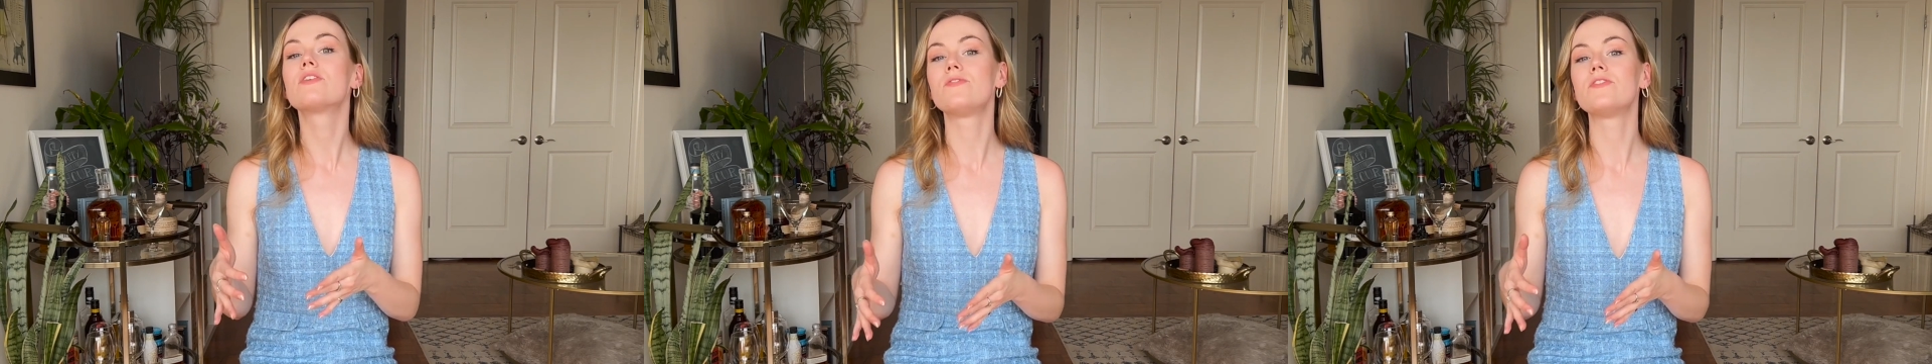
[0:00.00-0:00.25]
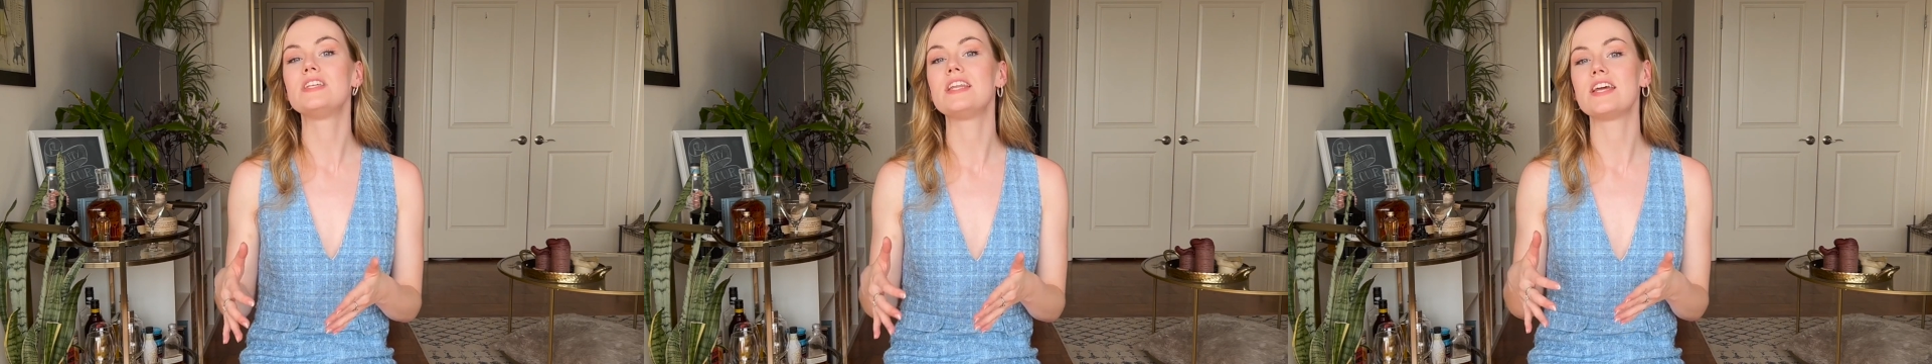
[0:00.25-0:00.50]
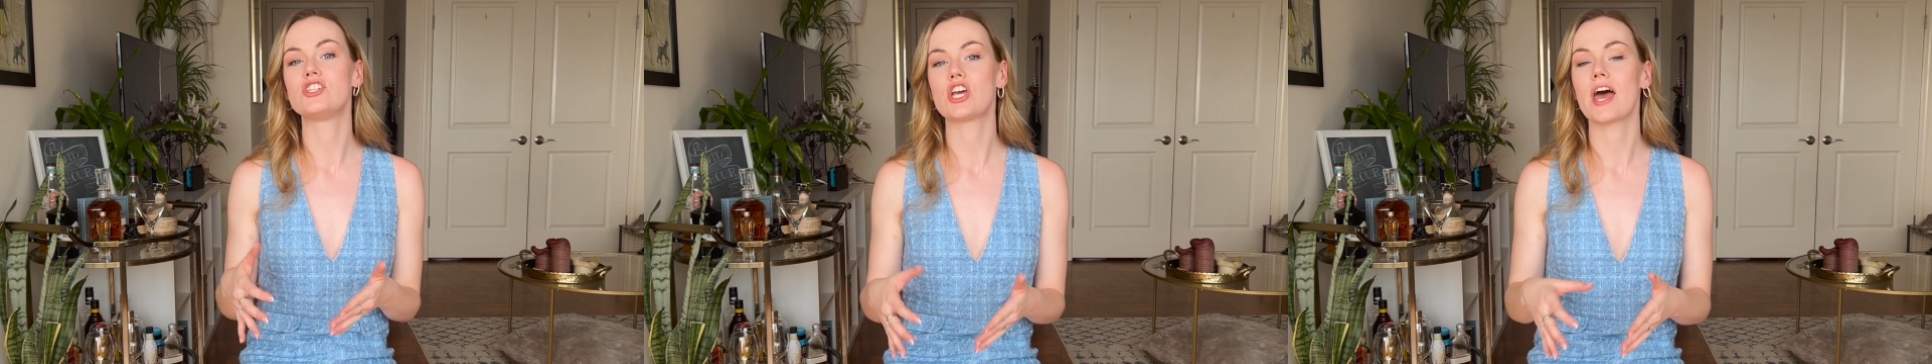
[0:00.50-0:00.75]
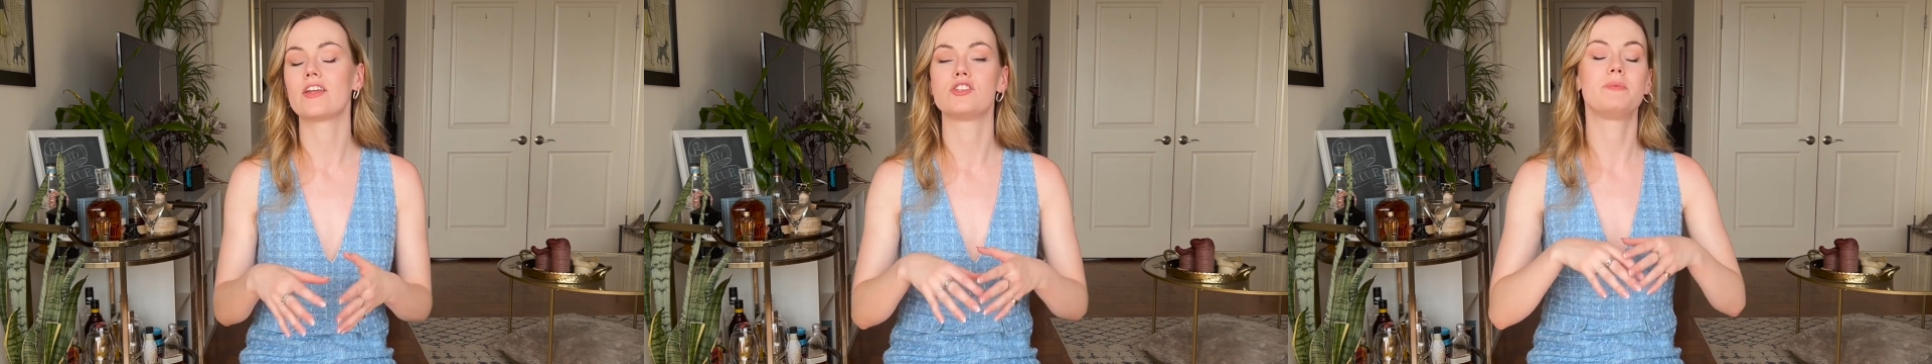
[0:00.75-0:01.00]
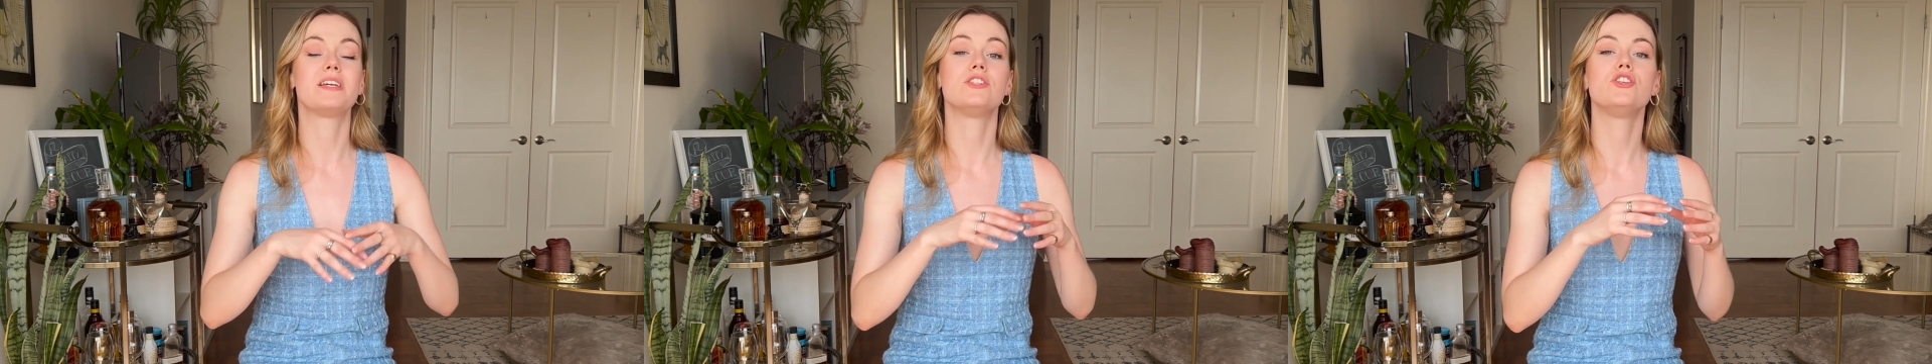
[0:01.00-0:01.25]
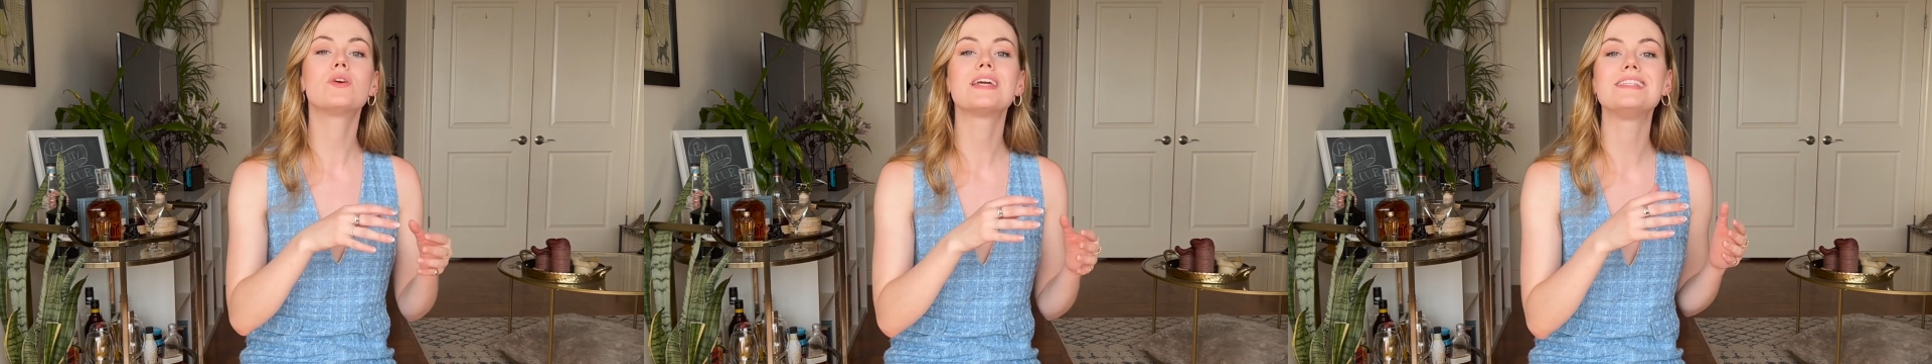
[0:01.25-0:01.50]
50-day challenge,
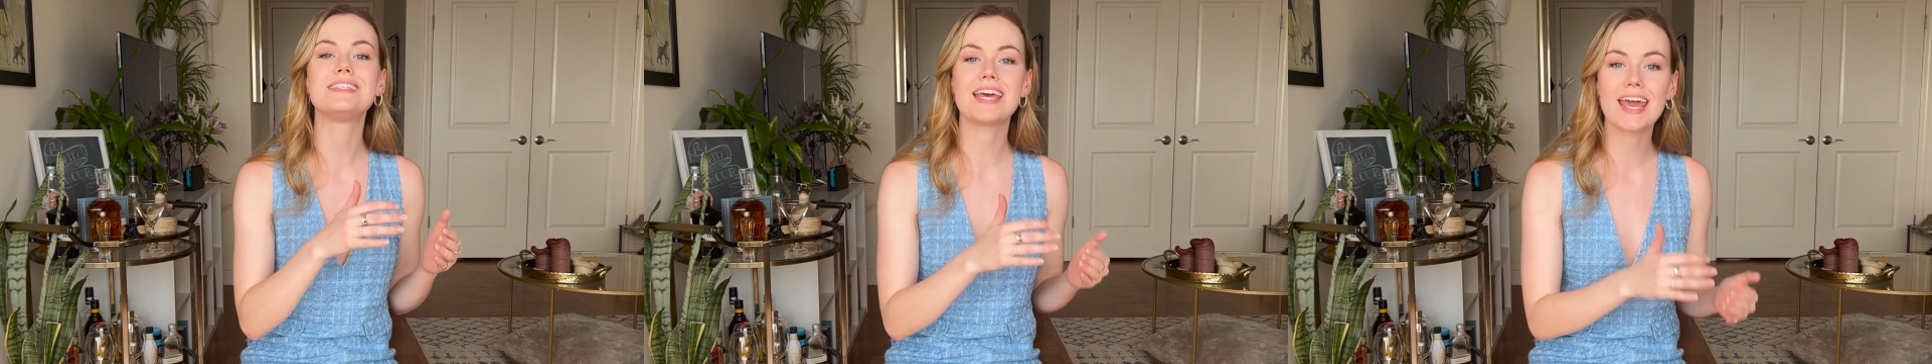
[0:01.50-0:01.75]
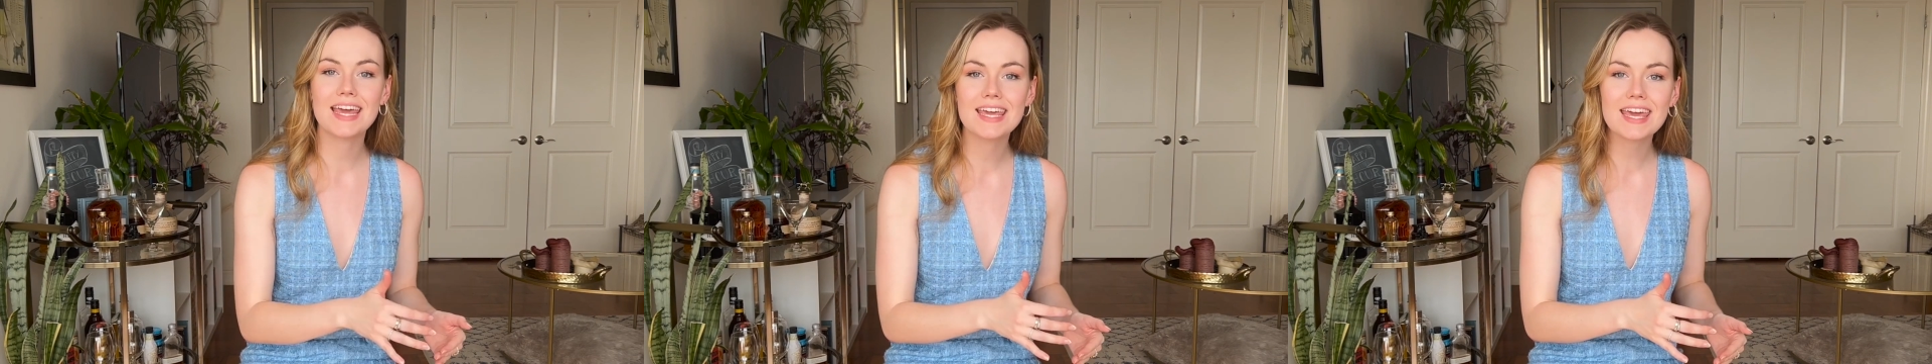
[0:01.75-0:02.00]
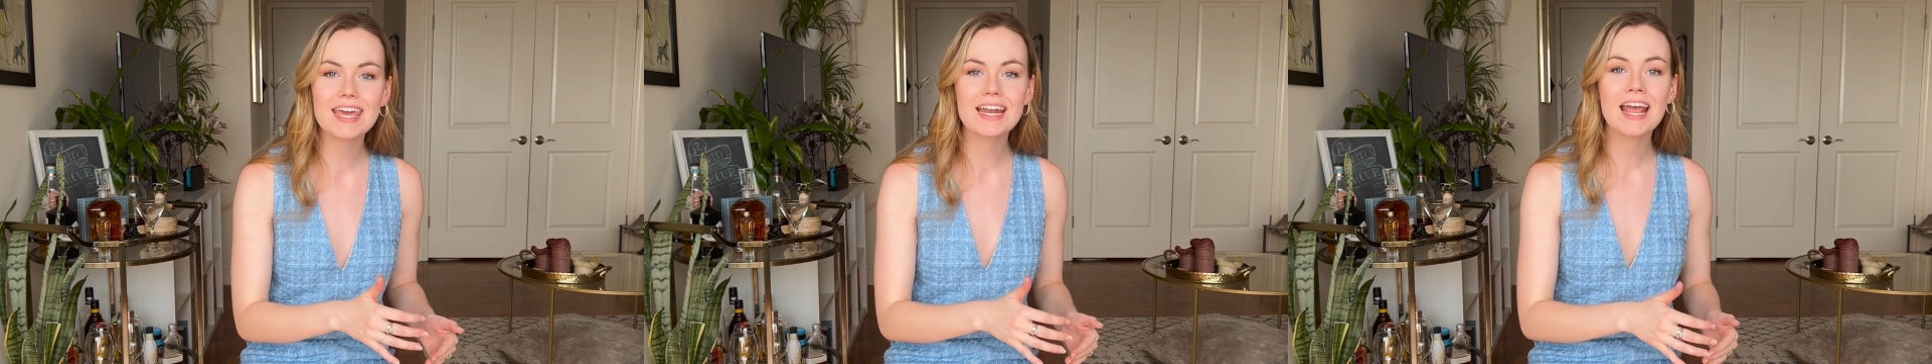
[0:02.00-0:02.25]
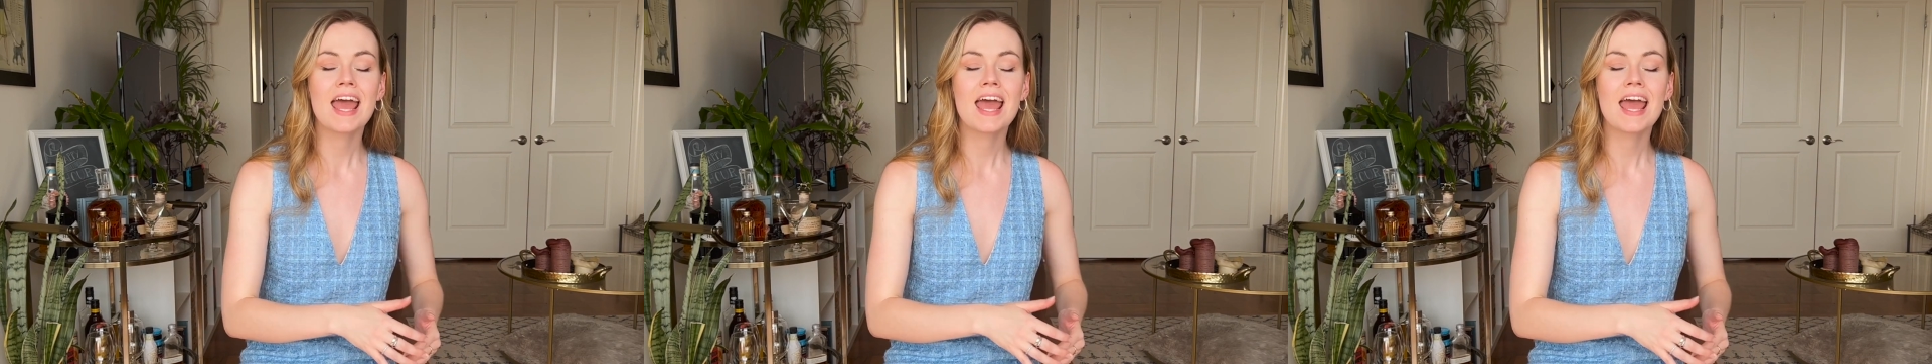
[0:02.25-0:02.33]
because you can take it